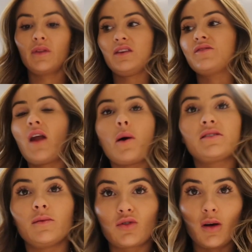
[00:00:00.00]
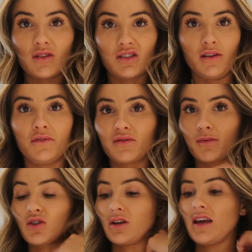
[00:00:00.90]
the flower subscription service
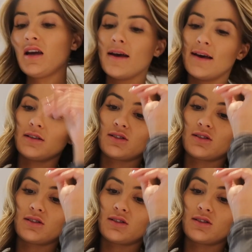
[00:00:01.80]
from Johnny.